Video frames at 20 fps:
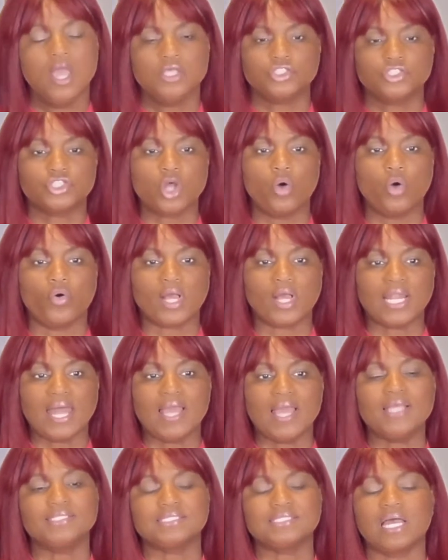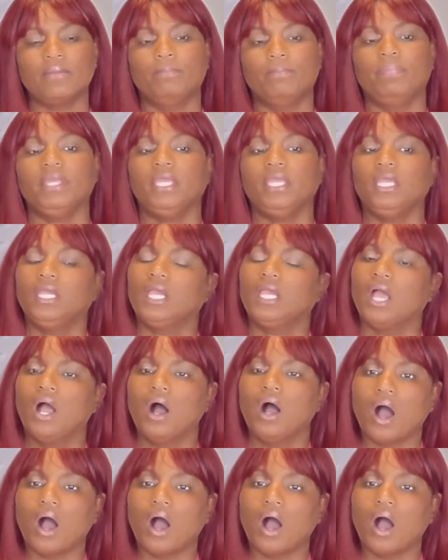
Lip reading: so clients are being